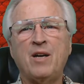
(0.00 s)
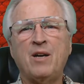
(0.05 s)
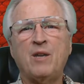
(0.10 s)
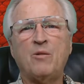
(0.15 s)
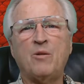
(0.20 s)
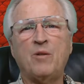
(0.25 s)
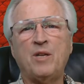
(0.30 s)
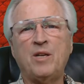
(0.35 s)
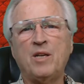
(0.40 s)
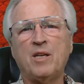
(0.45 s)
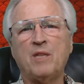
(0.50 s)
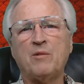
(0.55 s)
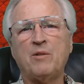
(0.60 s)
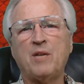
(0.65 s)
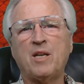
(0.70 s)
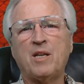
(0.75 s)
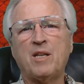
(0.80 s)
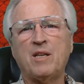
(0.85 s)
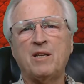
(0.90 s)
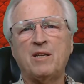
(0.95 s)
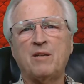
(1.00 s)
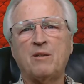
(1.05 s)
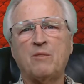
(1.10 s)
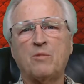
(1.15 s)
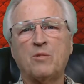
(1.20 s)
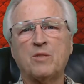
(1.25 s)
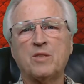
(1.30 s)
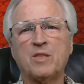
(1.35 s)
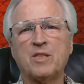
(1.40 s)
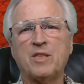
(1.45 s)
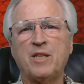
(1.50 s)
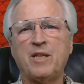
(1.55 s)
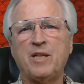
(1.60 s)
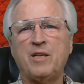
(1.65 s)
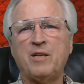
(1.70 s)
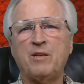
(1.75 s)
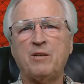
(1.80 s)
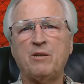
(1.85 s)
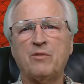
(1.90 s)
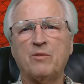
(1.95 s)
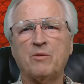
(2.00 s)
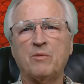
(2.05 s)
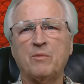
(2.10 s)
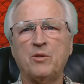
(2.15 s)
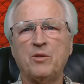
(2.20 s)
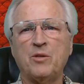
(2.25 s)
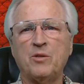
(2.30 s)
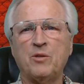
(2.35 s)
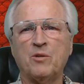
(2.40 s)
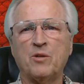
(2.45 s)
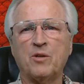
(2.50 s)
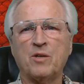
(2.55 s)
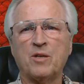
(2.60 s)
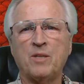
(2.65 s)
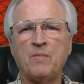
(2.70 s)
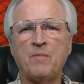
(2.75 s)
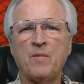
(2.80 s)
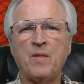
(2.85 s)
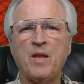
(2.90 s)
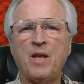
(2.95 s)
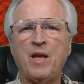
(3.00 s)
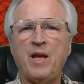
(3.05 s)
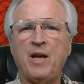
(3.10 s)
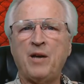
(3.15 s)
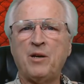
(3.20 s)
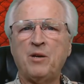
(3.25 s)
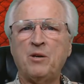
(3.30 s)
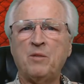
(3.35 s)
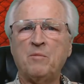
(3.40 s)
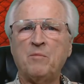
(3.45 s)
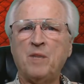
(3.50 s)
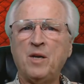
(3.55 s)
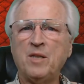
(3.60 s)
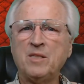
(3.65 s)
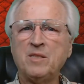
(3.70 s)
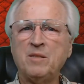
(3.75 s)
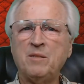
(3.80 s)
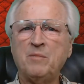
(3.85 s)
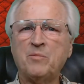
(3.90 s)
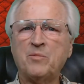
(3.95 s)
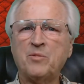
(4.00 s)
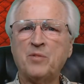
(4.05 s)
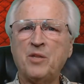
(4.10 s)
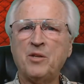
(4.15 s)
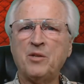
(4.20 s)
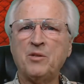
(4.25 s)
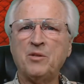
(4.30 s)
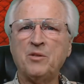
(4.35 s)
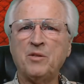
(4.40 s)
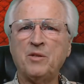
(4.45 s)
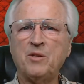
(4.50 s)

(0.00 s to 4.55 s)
when Hillary Clinton was a senator from New York, and her Muslim Brotherhood